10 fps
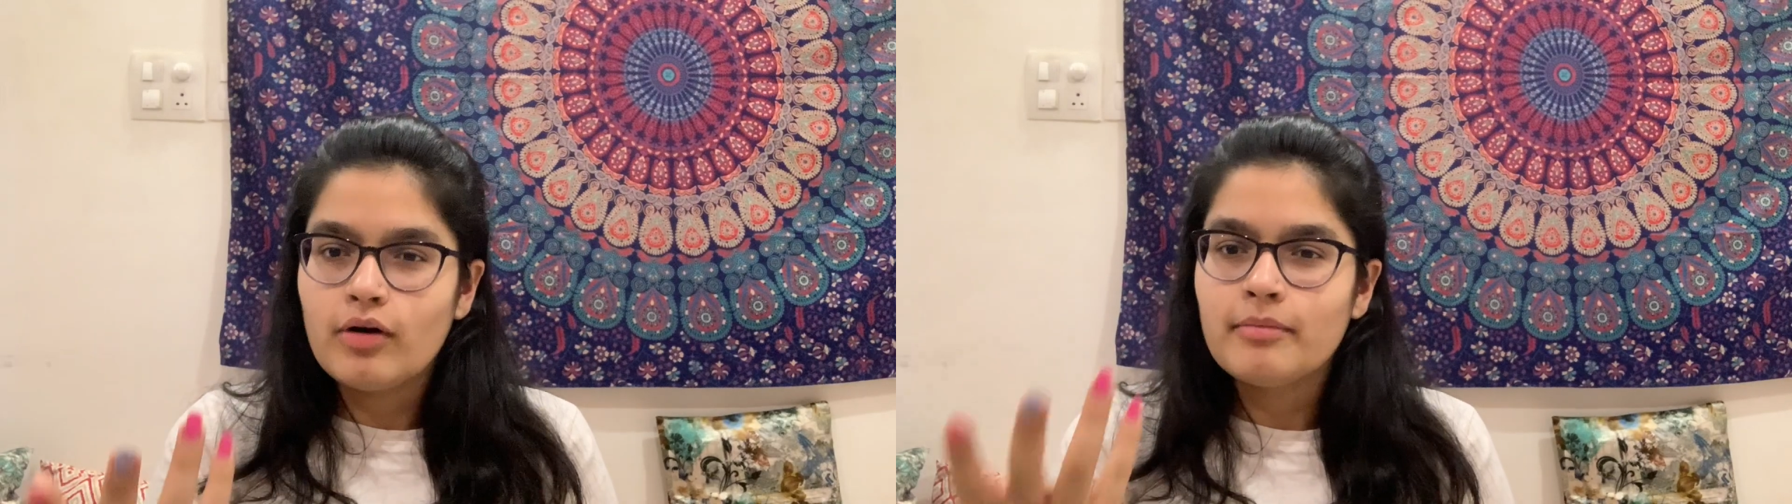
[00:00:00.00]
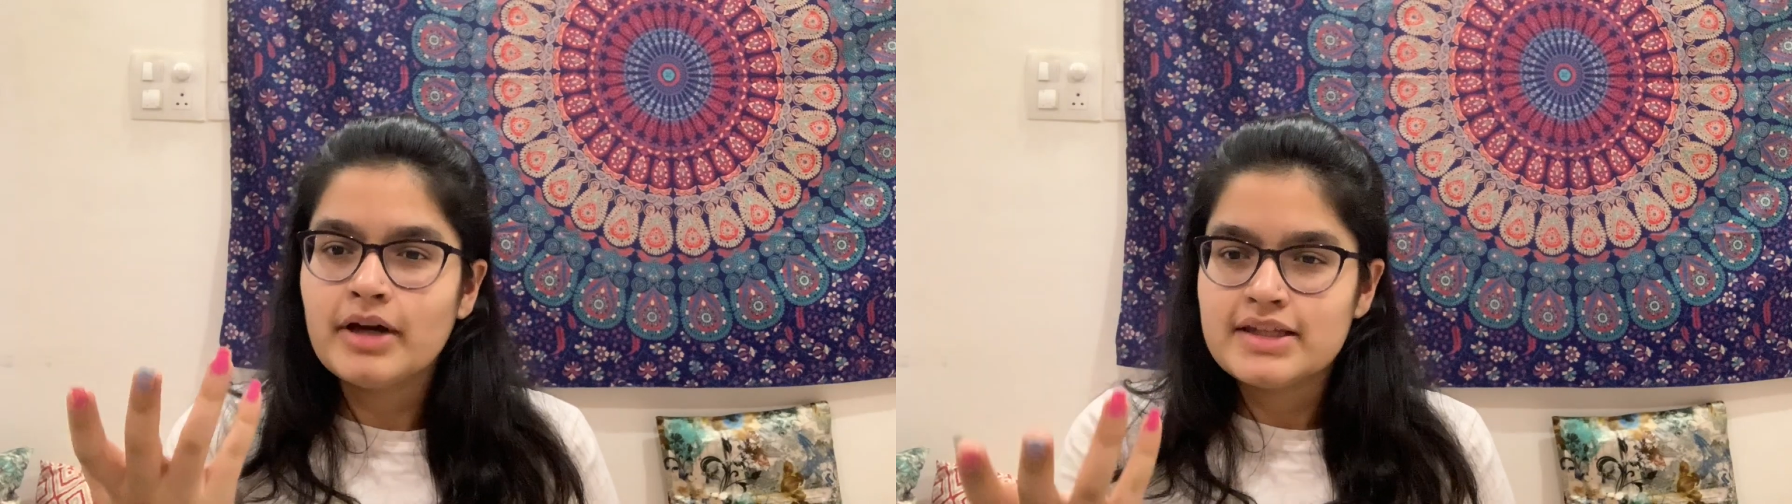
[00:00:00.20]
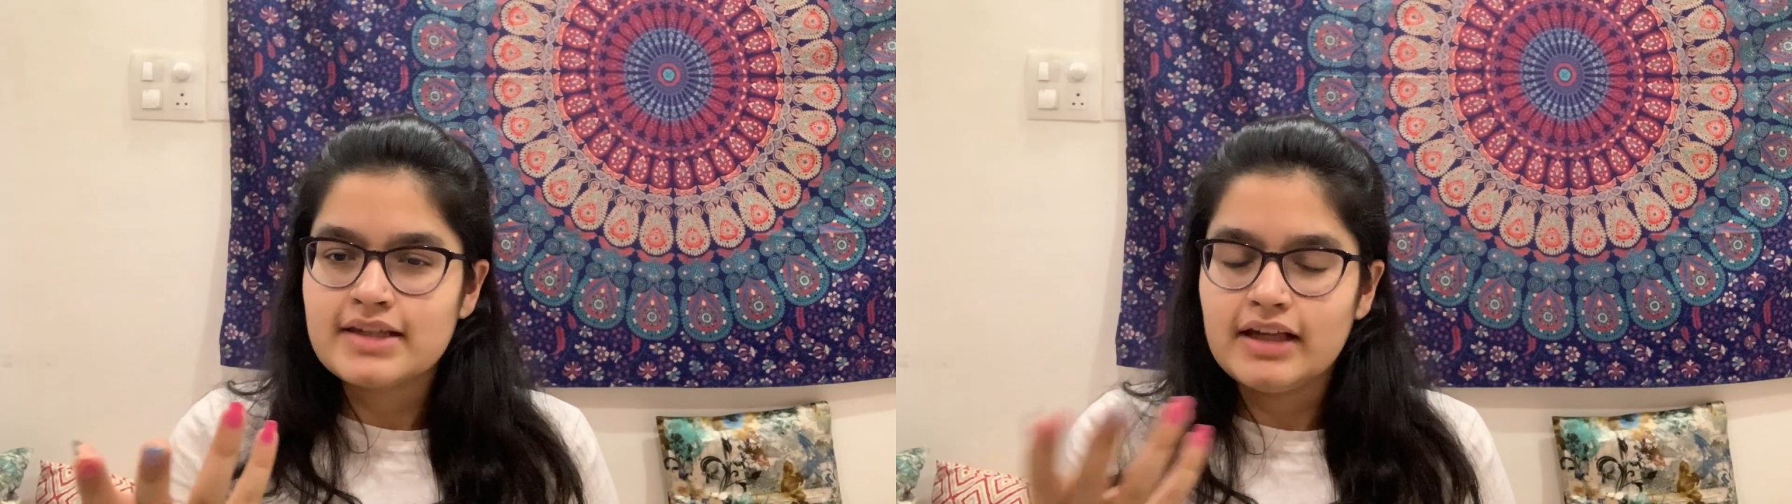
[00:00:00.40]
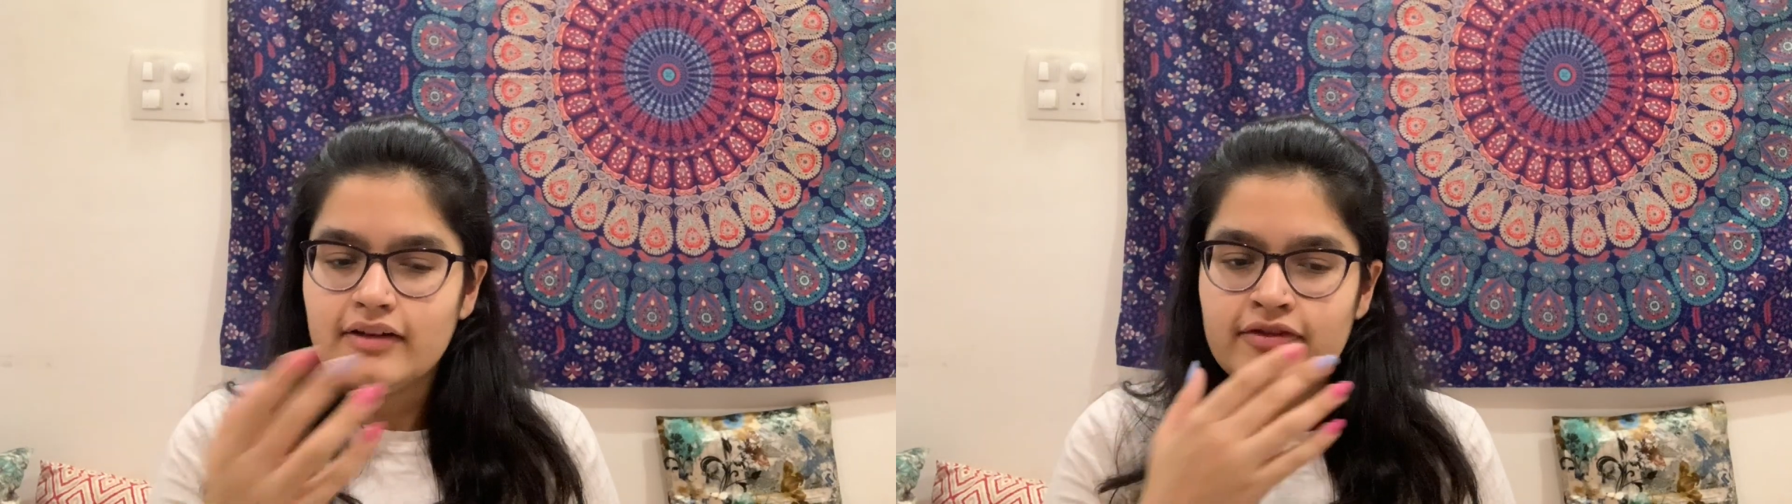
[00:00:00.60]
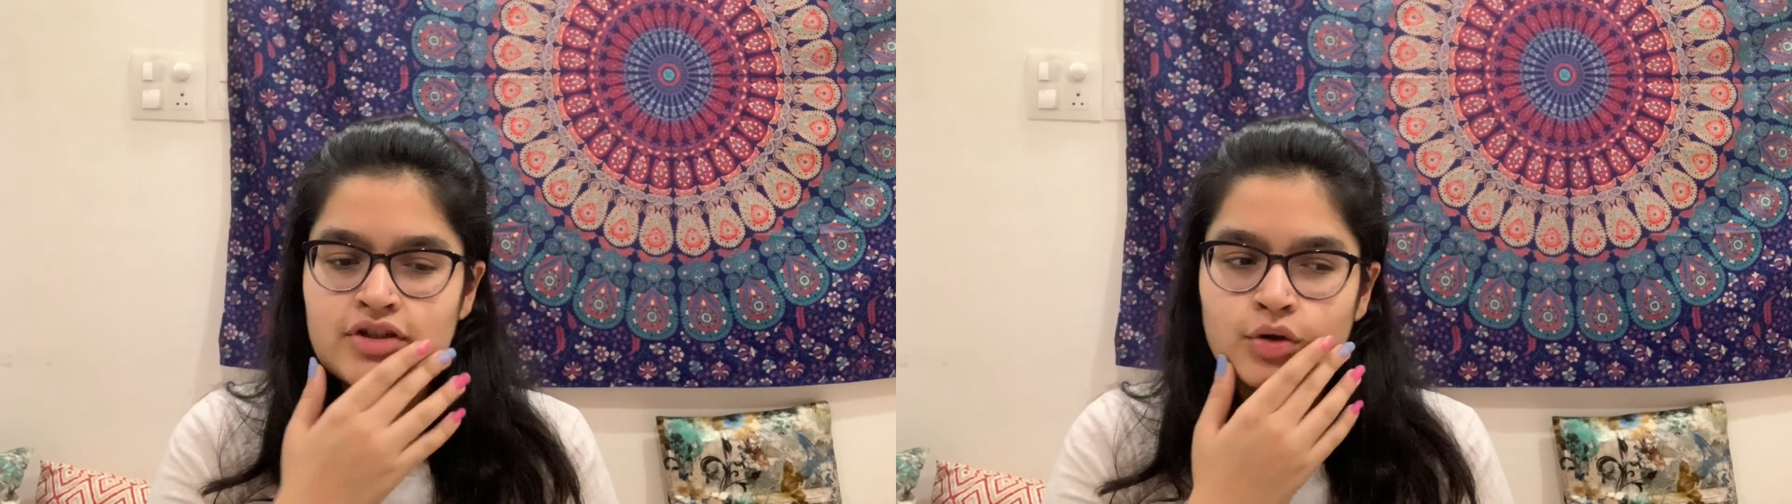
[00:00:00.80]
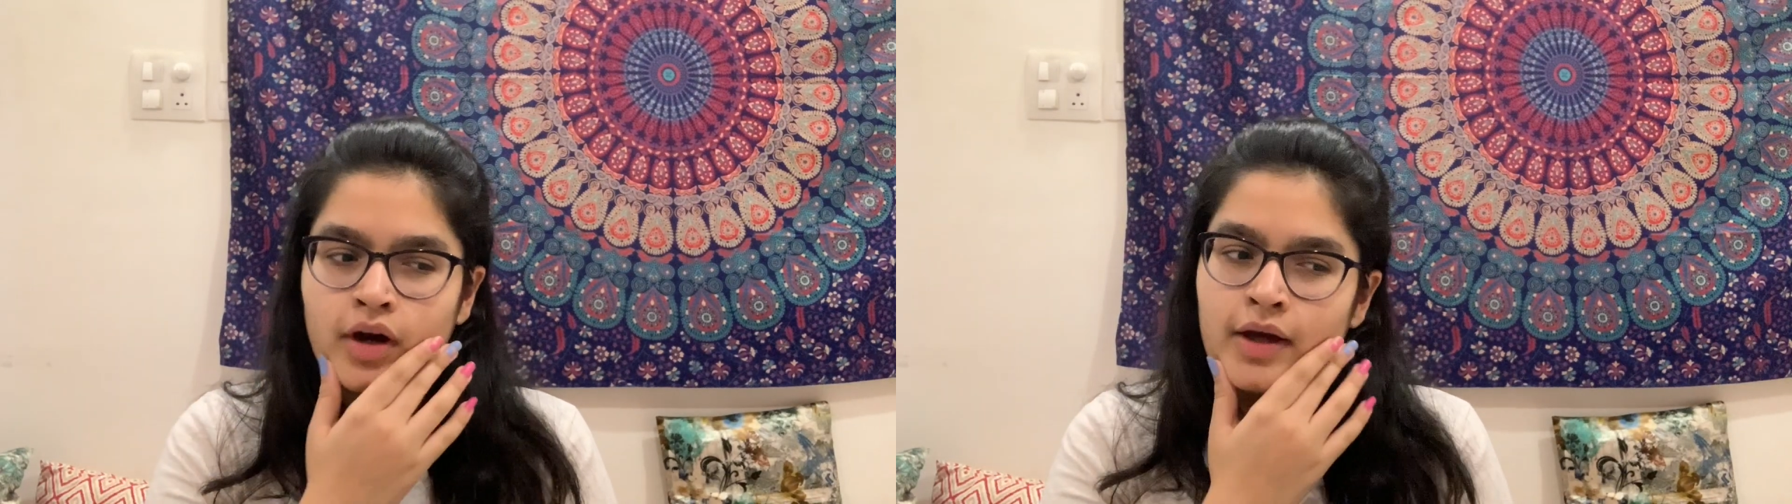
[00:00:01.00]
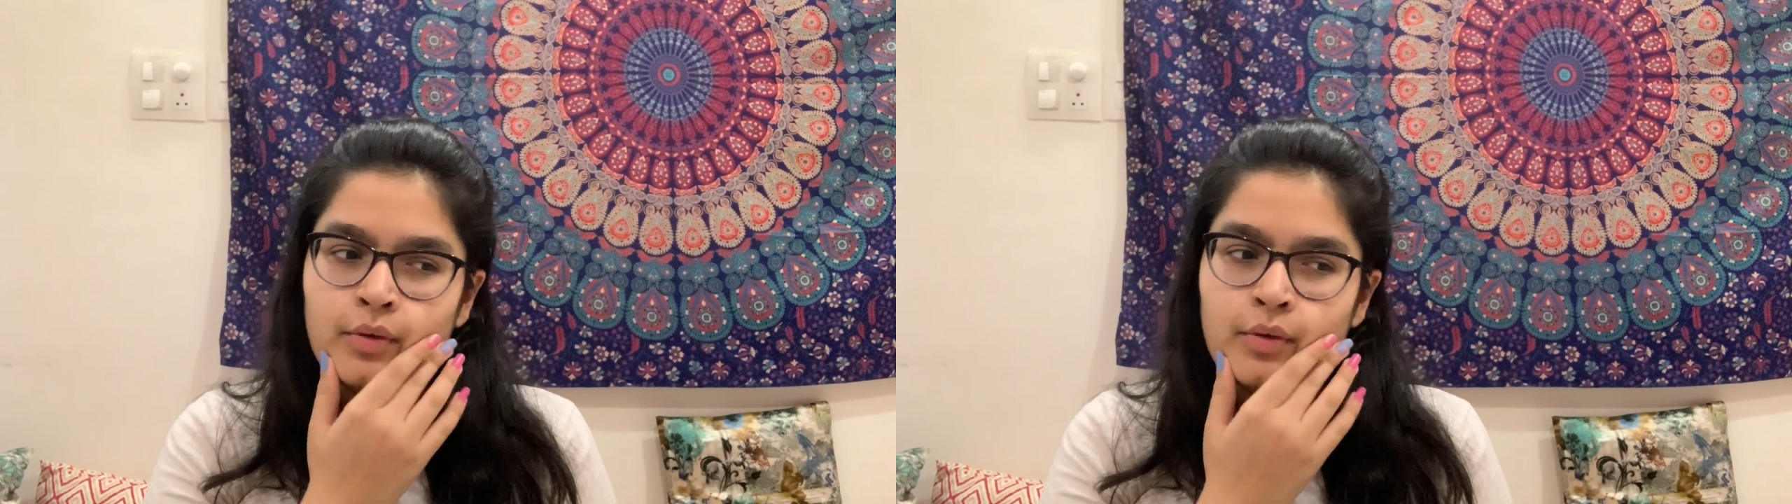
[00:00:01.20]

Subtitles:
myself. So I